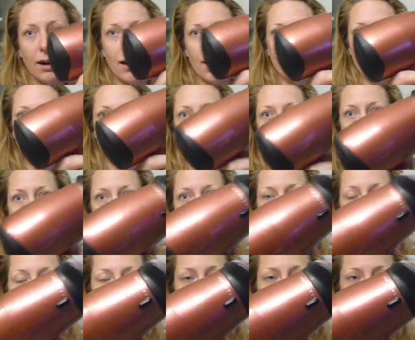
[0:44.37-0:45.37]
Infinity
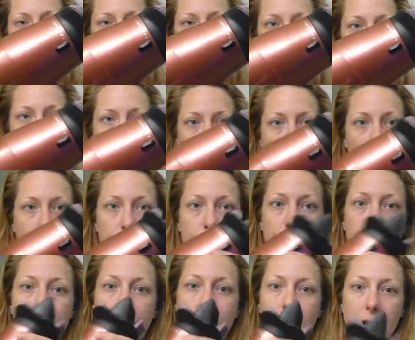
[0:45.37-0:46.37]
hair dryer.
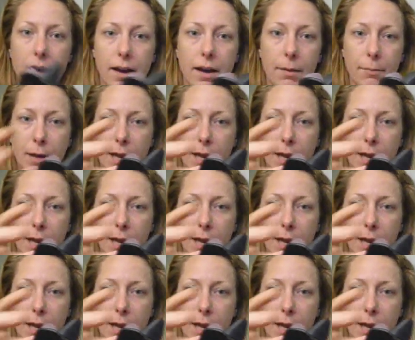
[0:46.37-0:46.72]
Um,